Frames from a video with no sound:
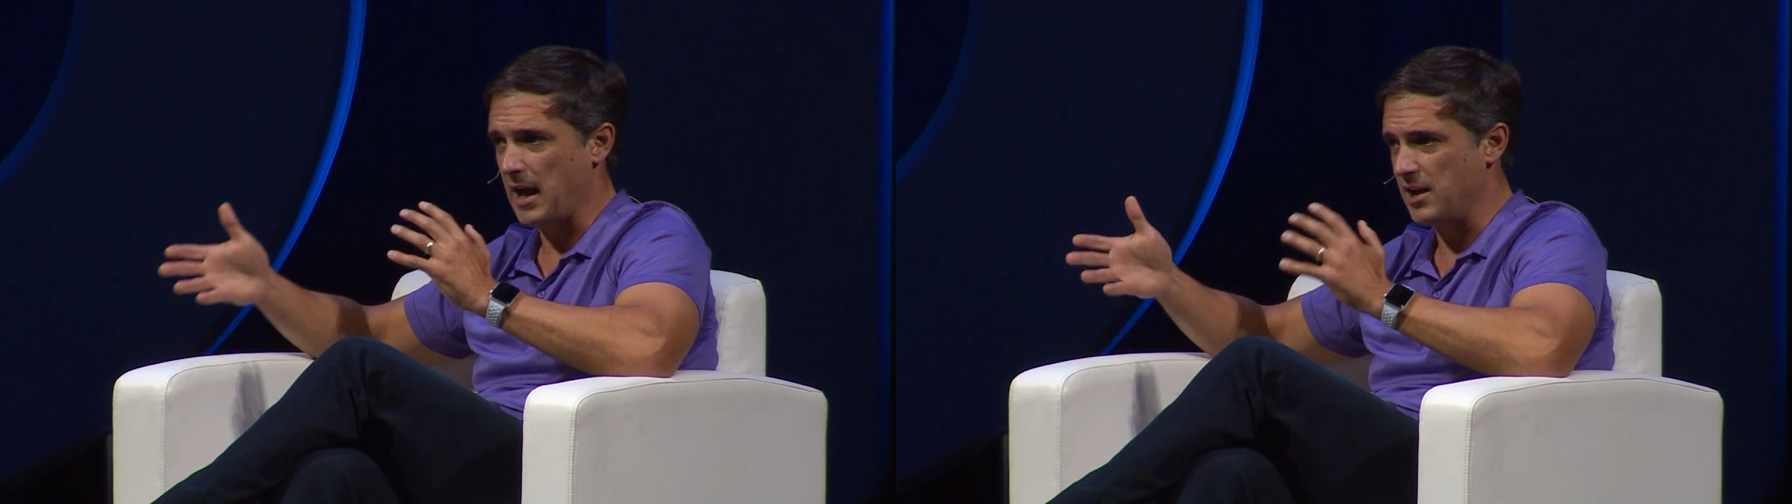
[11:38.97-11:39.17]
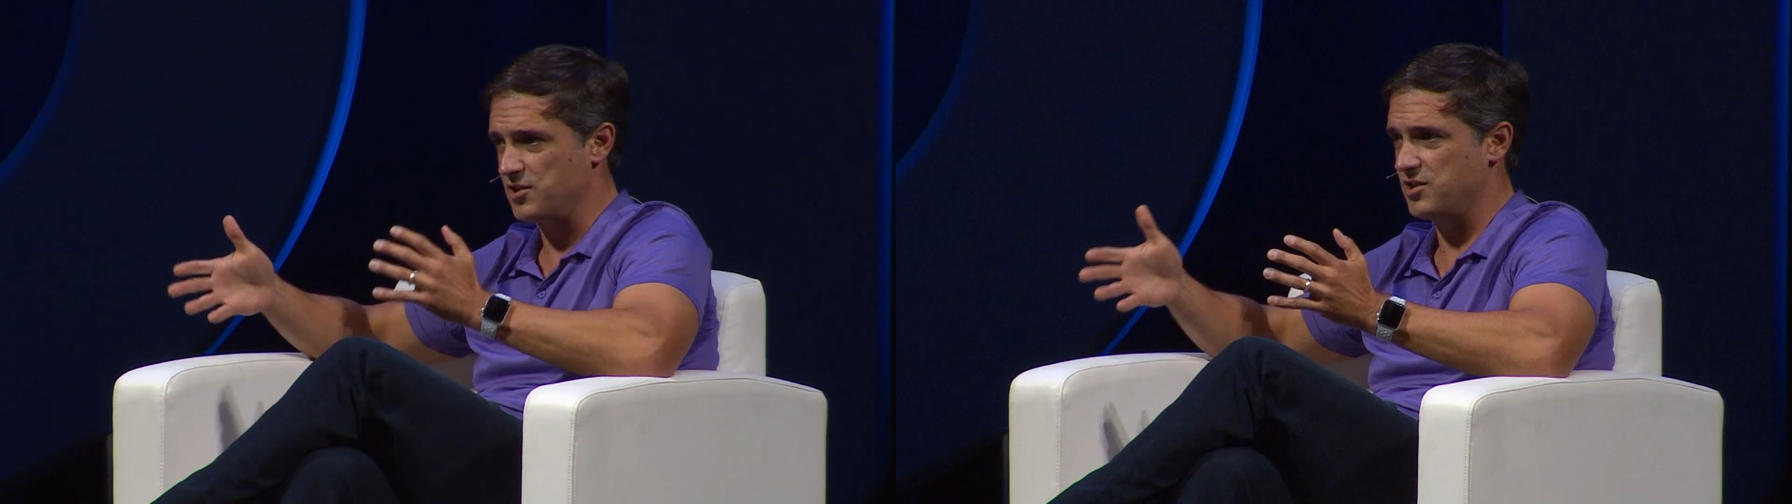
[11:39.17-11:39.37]

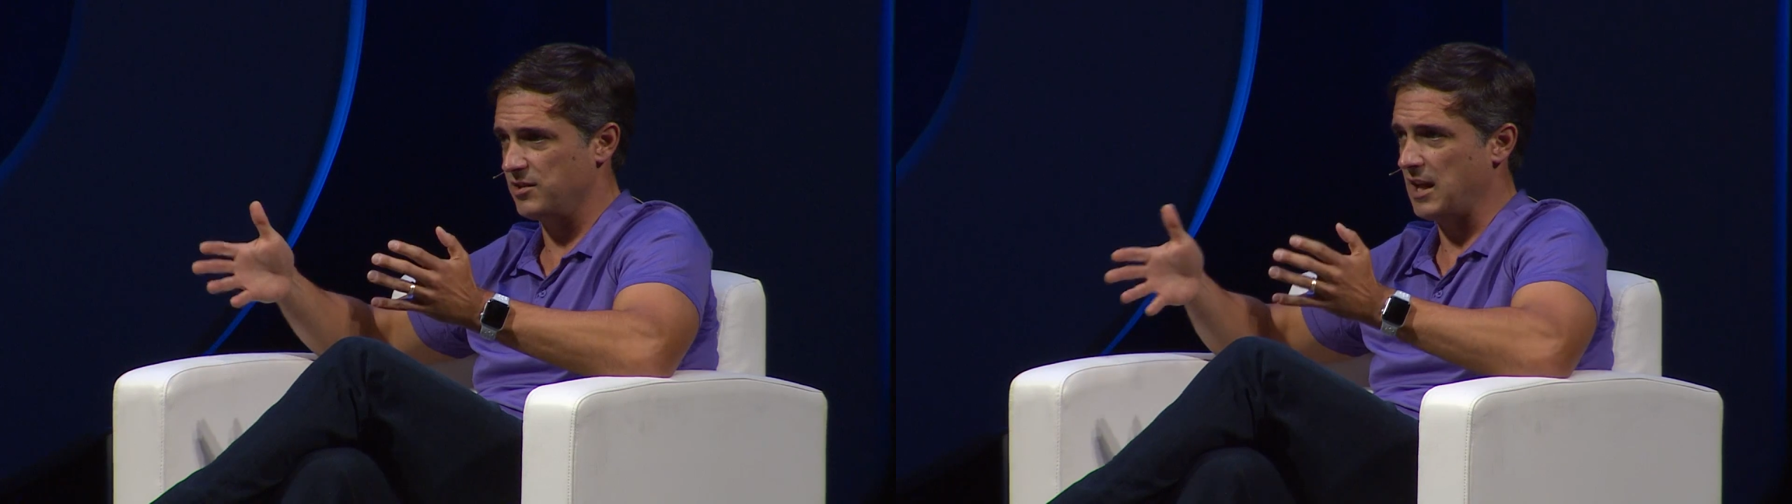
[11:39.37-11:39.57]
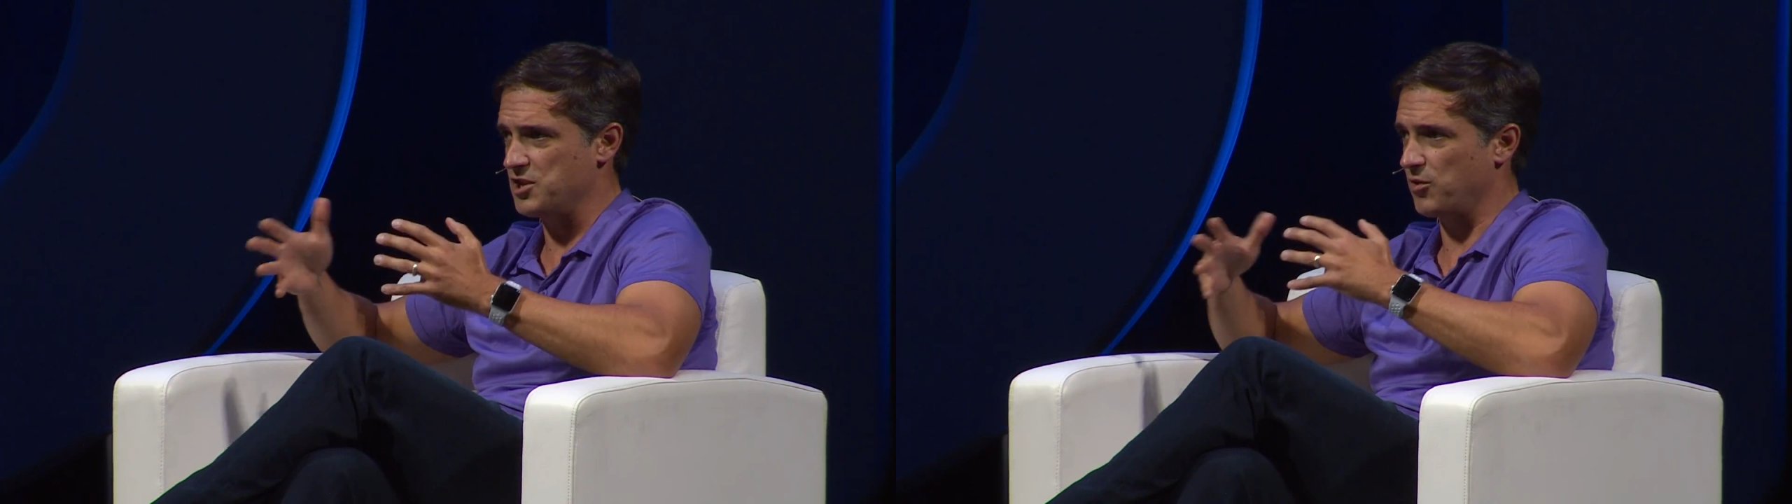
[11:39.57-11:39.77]

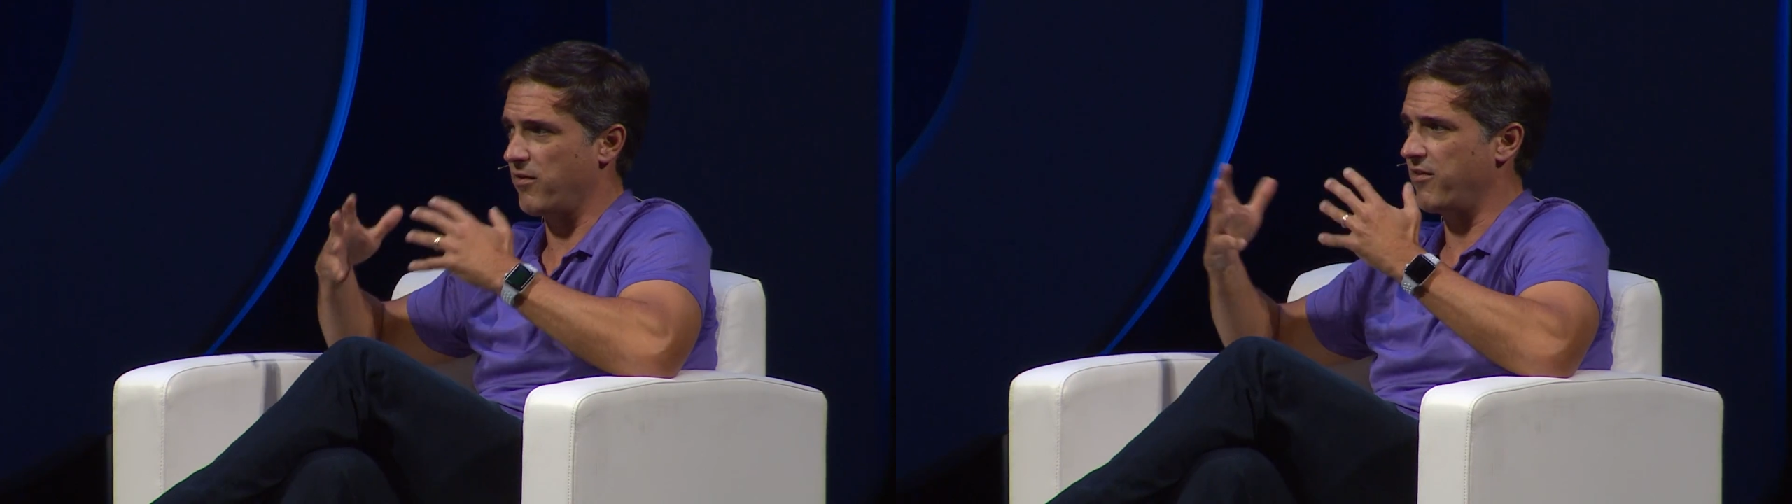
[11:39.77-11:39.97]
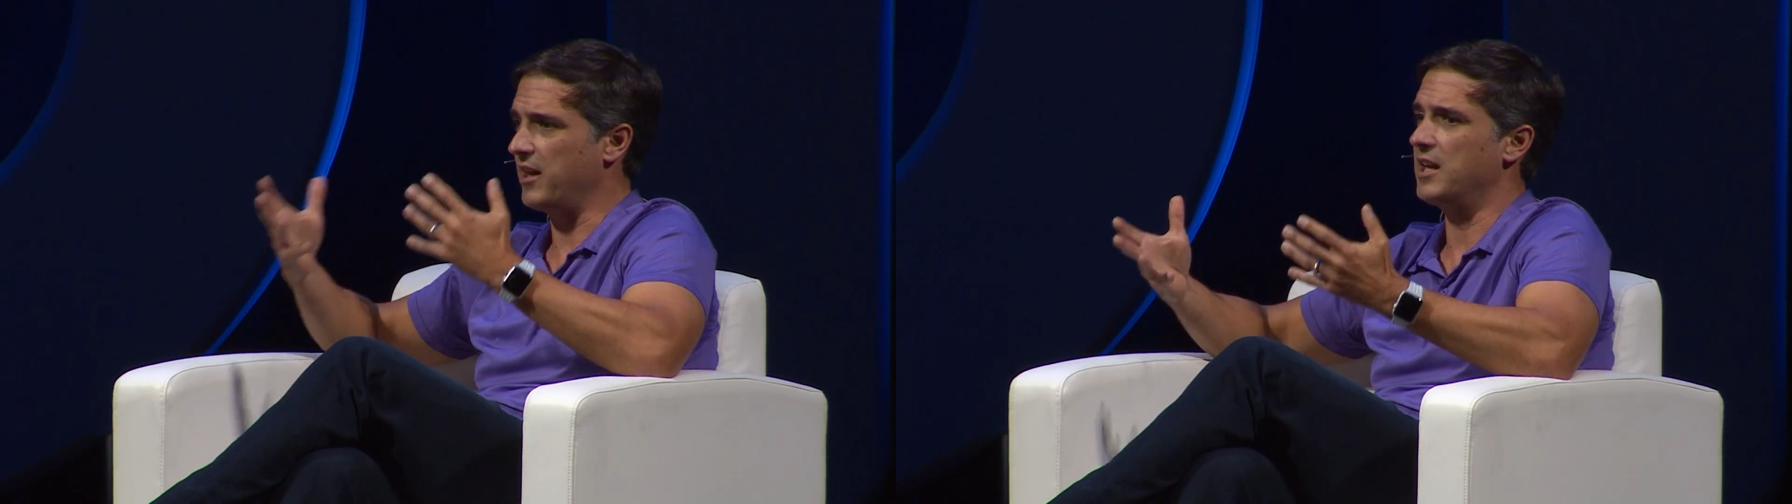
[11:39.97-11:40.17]
as you're
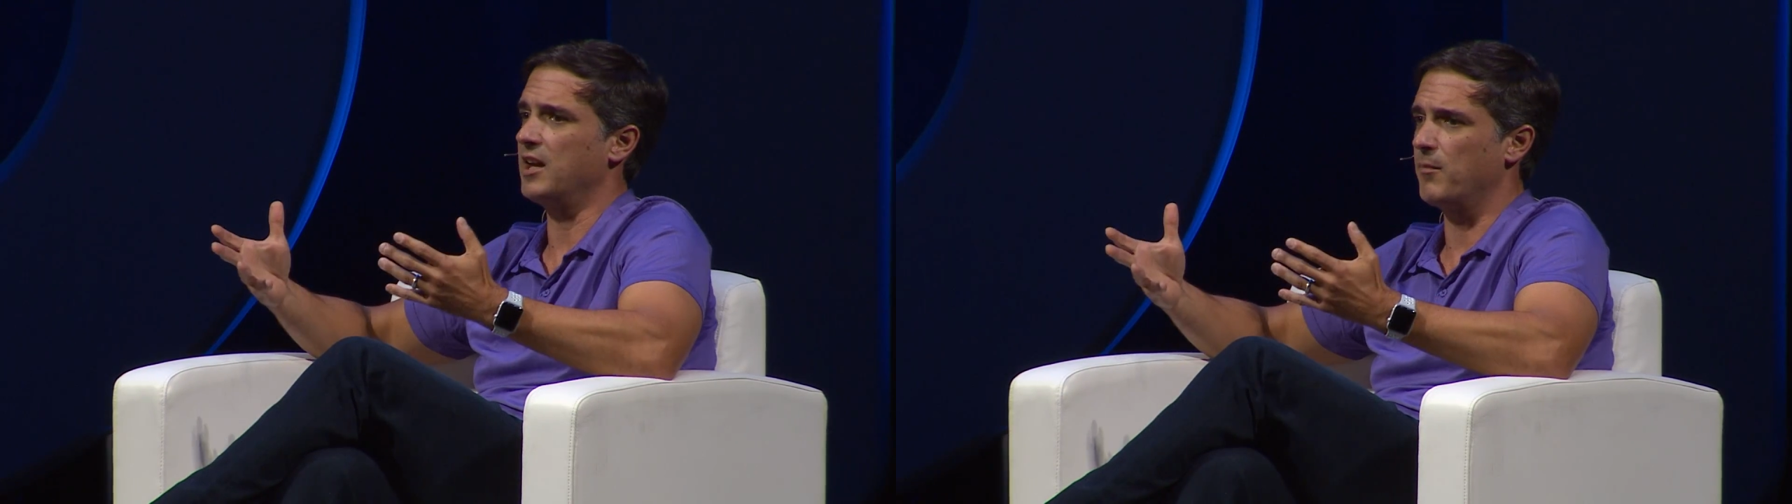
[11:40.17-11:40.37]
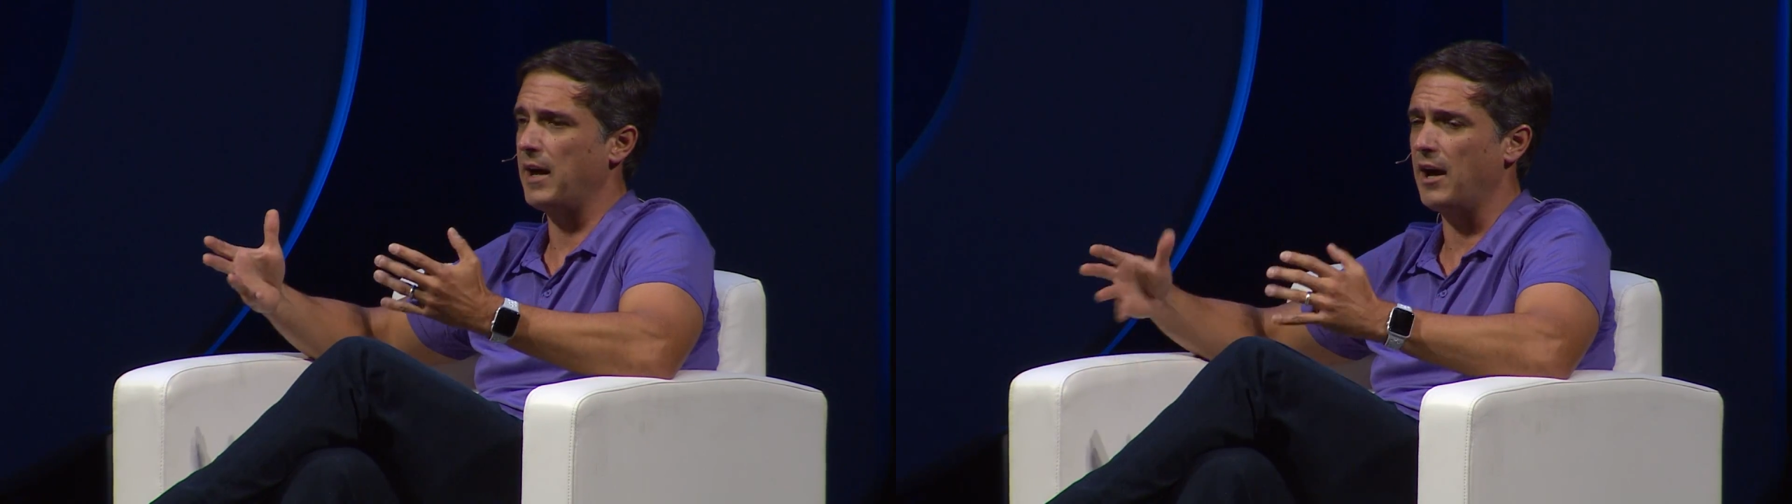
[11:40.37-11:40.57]

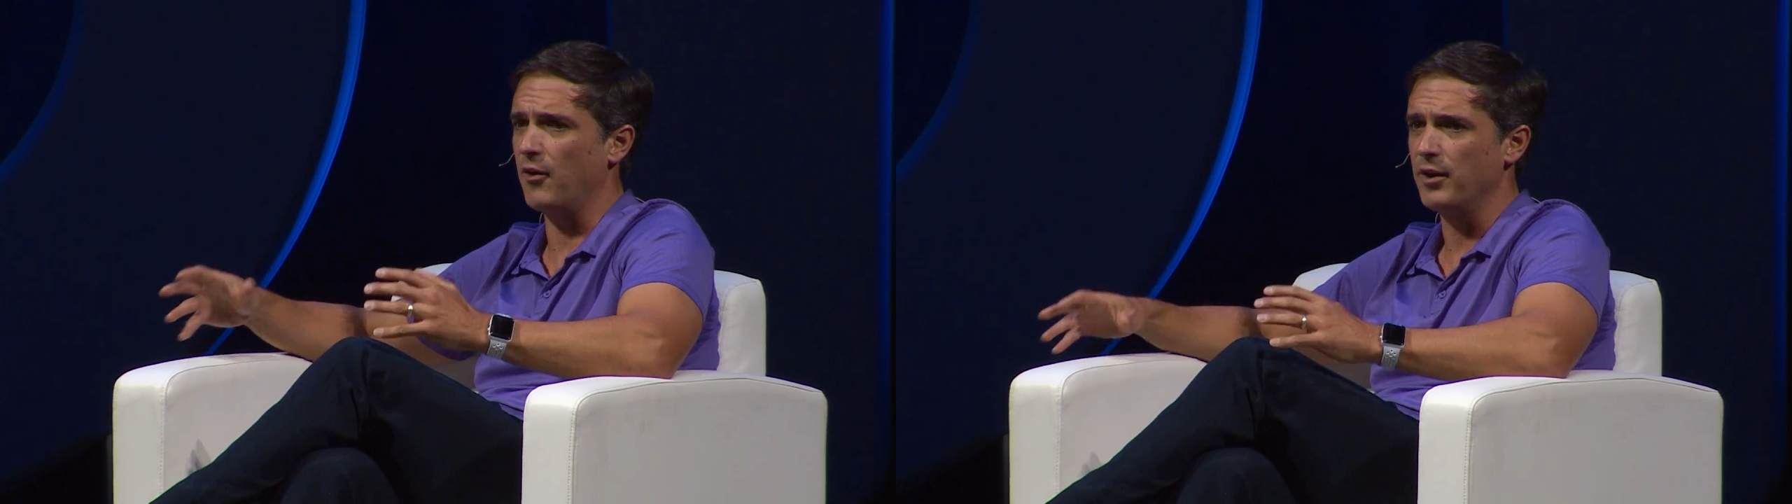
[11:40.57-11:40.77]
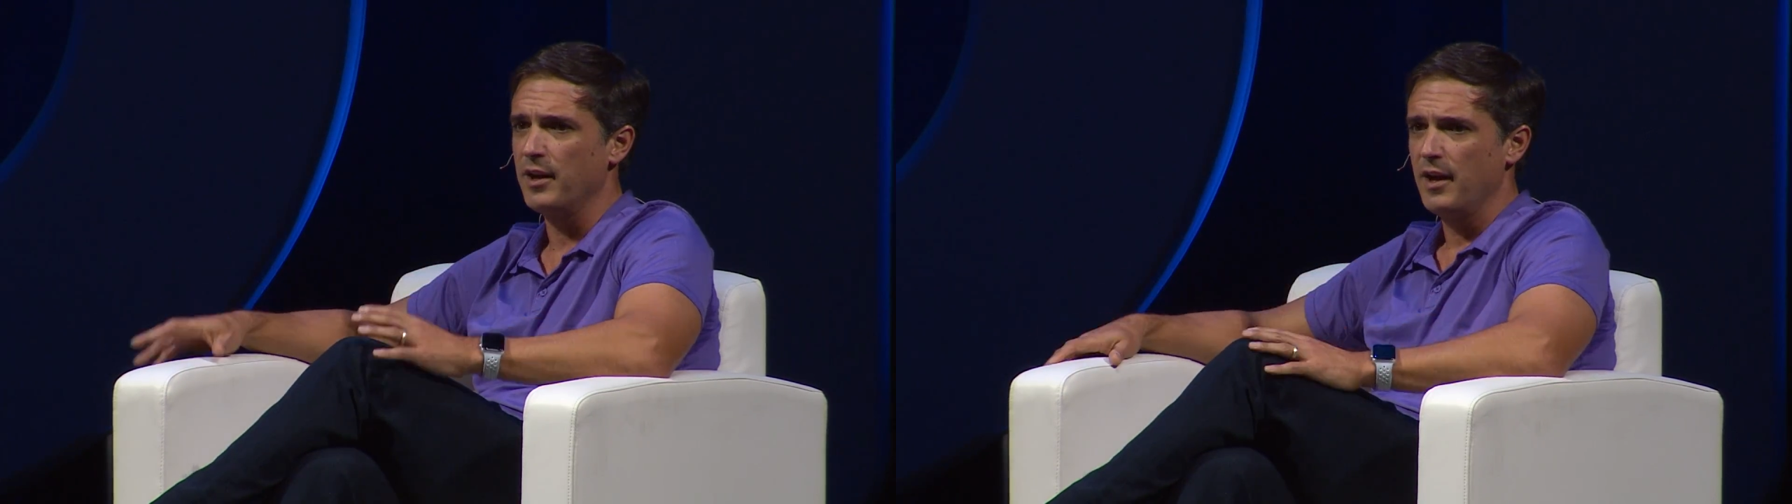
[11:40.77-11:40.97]
thinking about